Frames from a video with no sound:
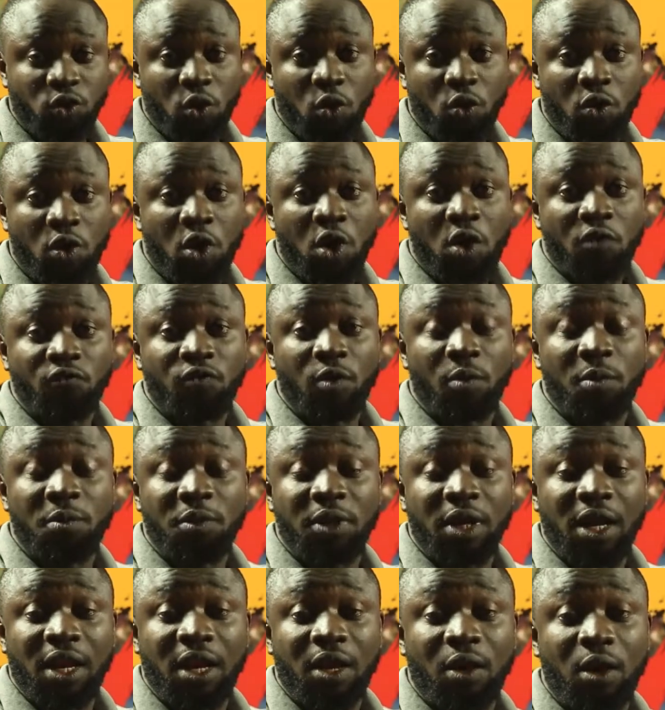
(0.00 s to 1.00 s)
Talk
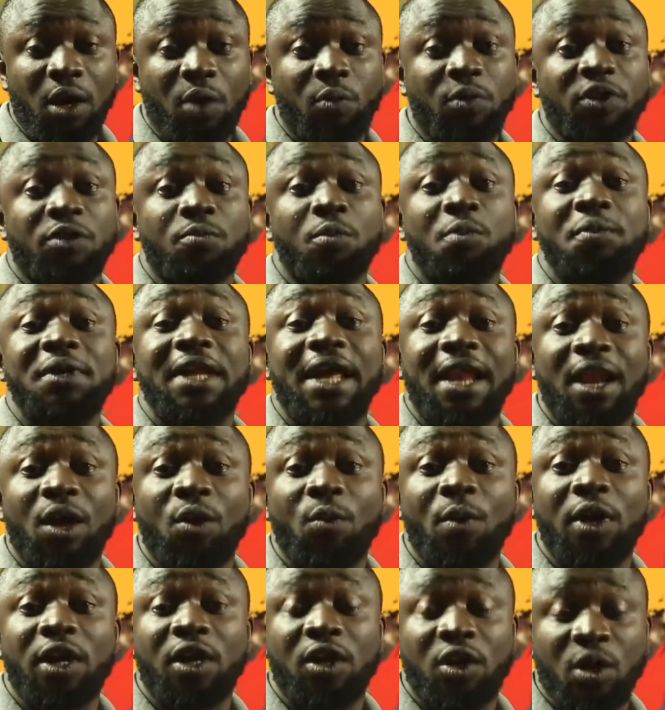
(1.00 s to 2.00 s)
with Mumini
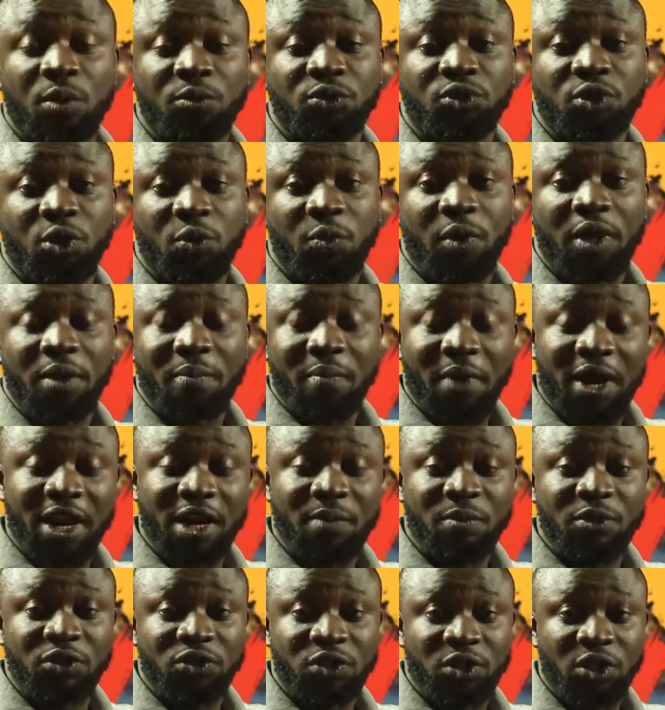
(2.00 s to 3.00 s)
Alao when it comes your way. My
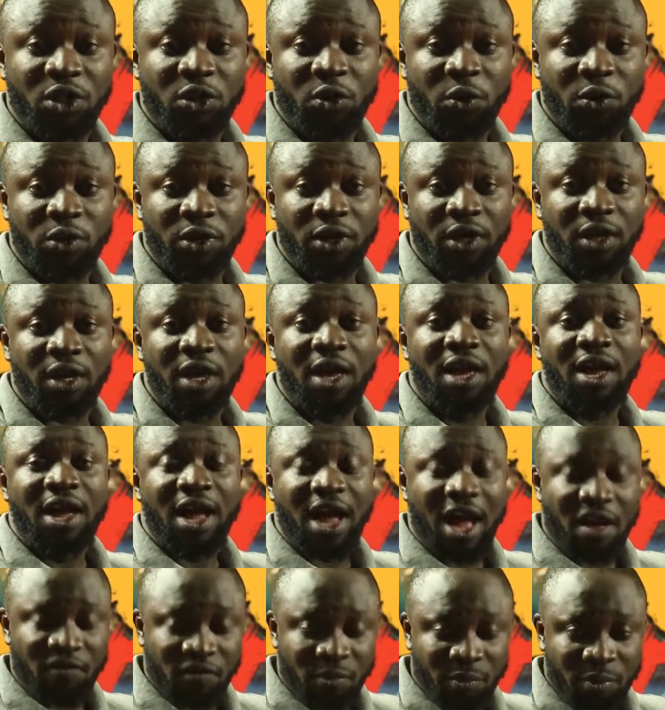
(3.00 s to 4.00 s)
name is Cindy Koike.
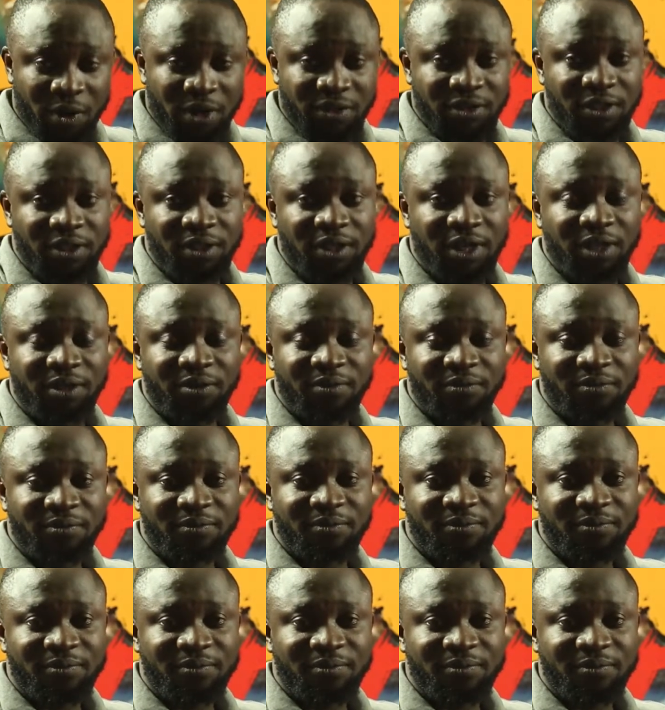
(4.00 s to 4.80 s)
Have a pleasant day.